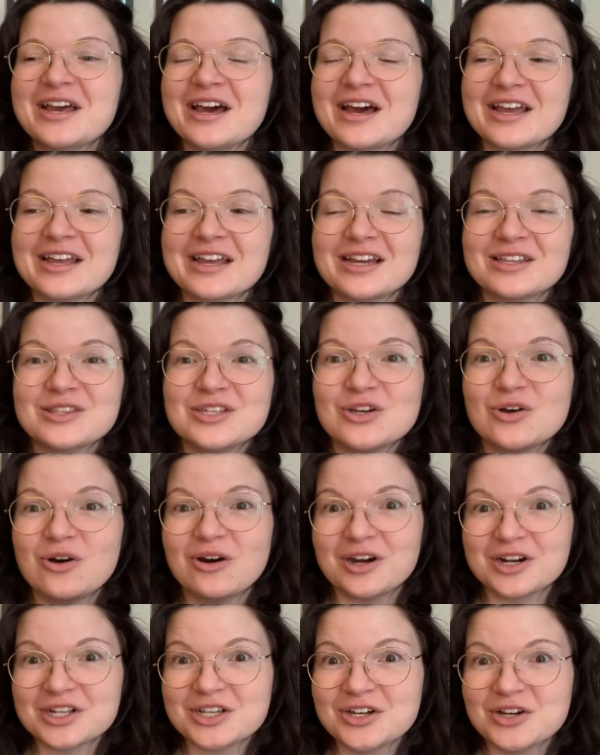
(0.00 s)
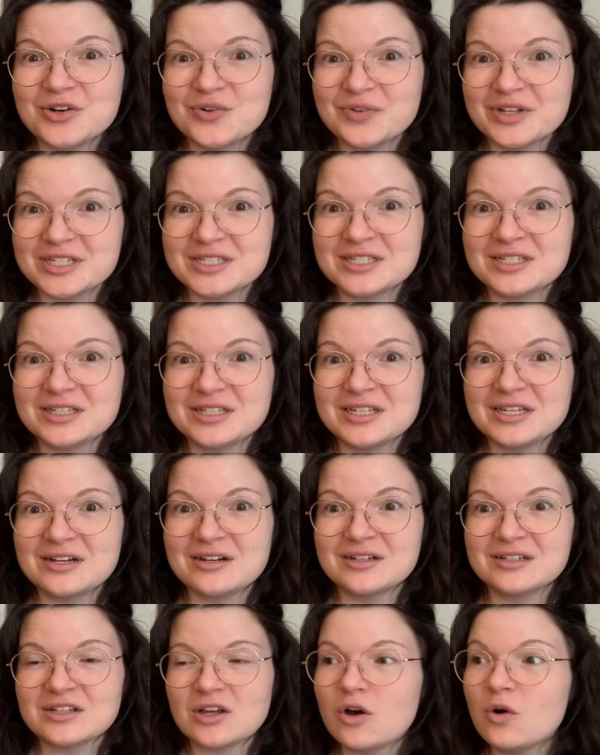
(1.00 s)
I got the audio recently
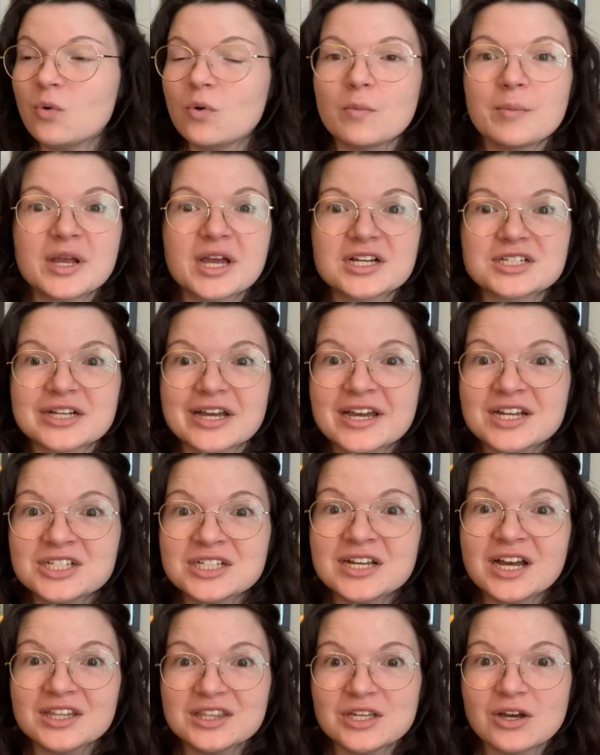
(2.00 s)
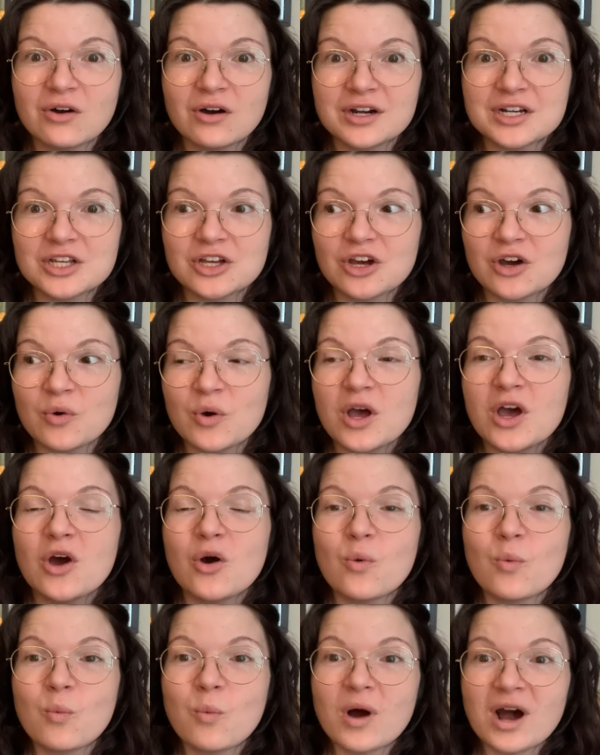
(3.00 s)
on, I actually got the audio
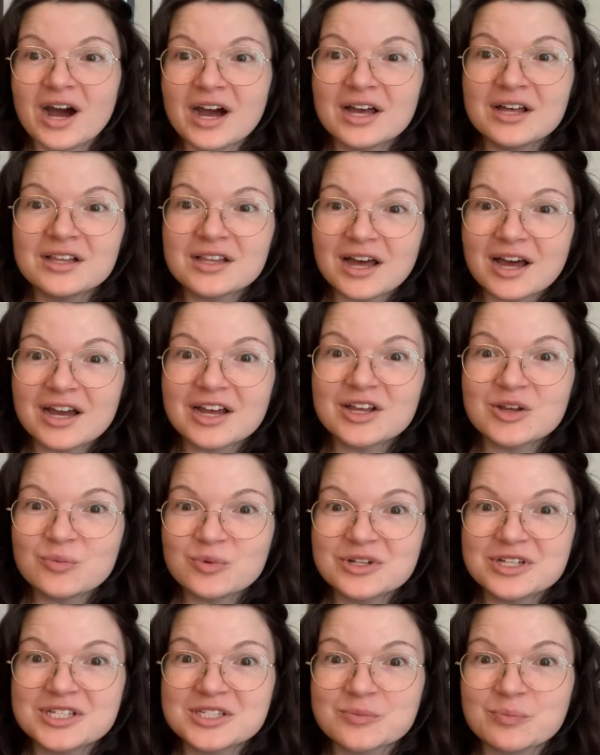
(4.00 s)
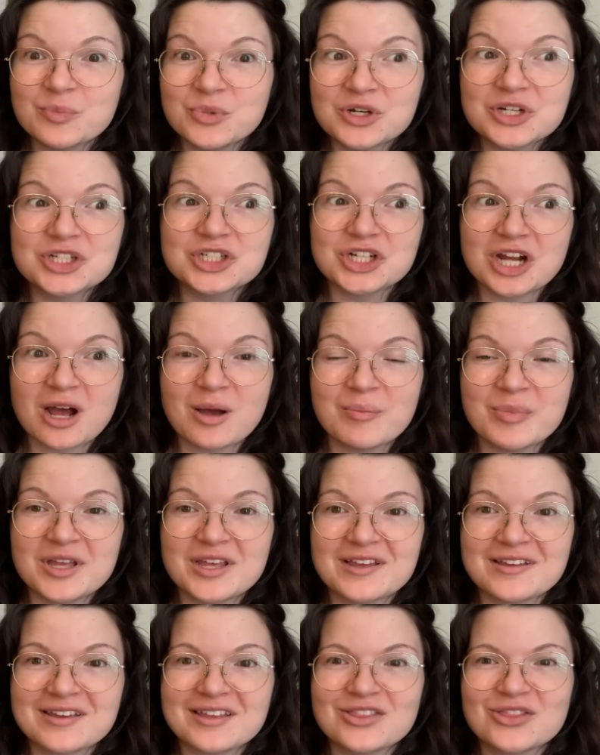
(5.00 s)
while I was book
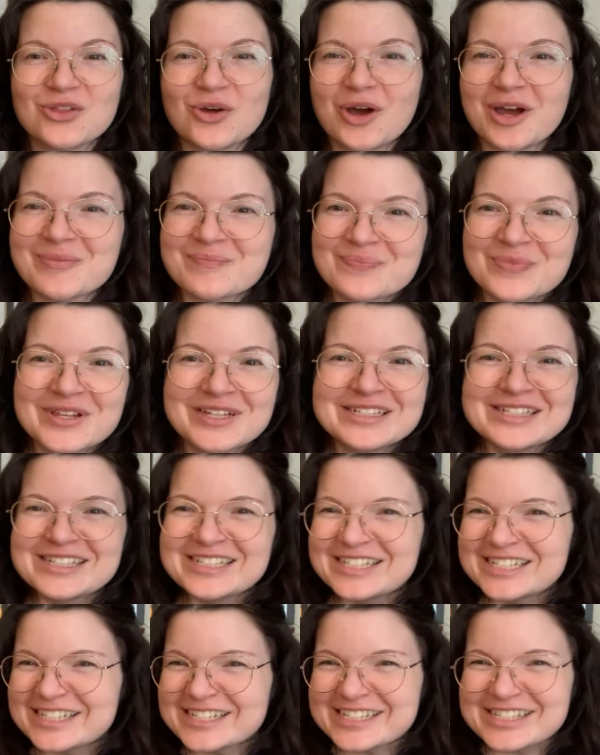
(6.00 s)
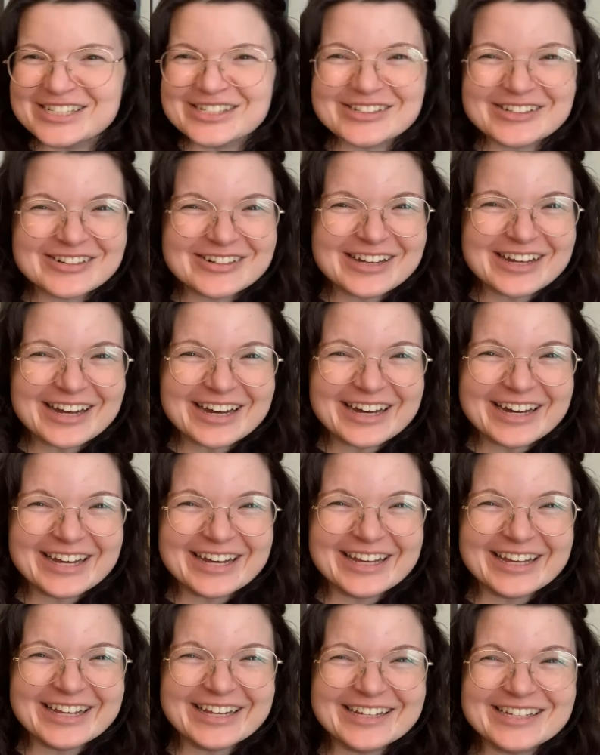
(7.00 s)
shopping and thought, should
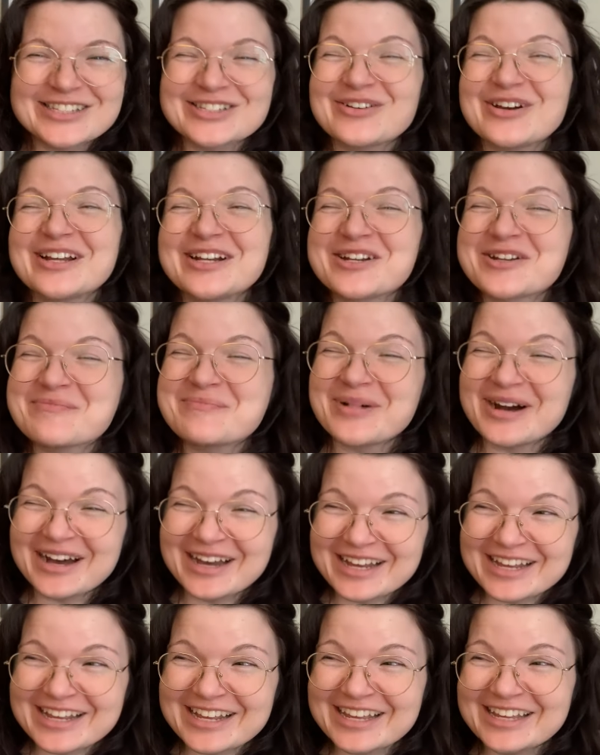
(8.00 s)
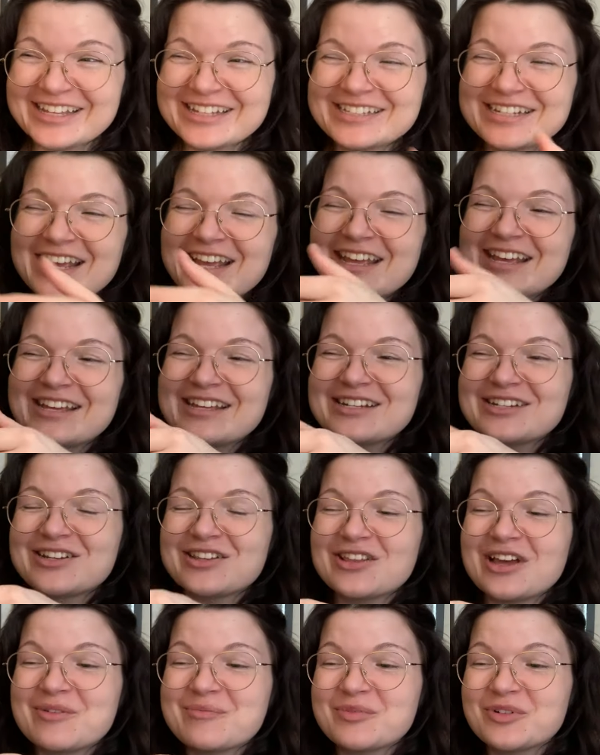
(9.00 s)
I? So I ended up buying it, and
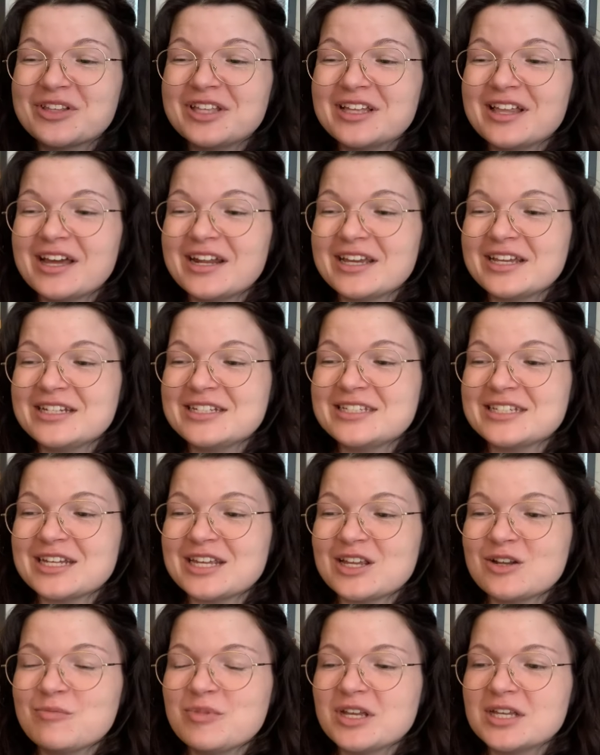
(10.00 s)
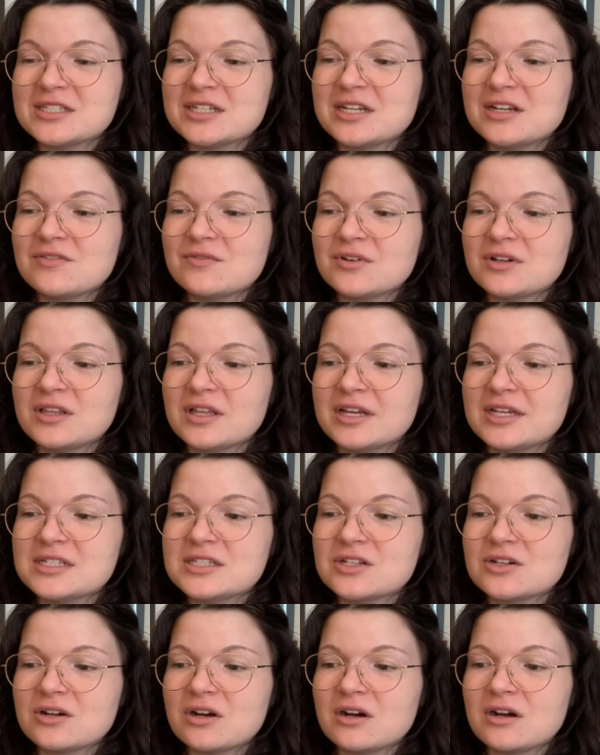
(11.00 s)
I'm really glad I did because I didn't realize
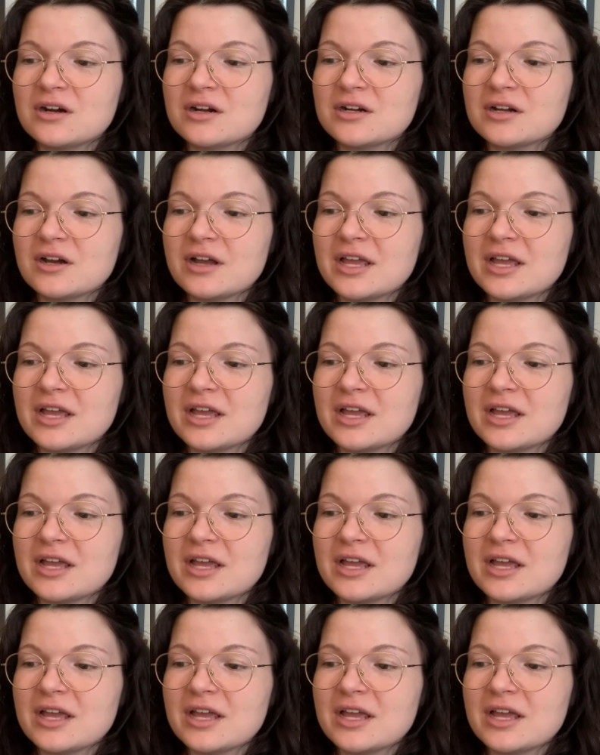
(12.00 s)
there are a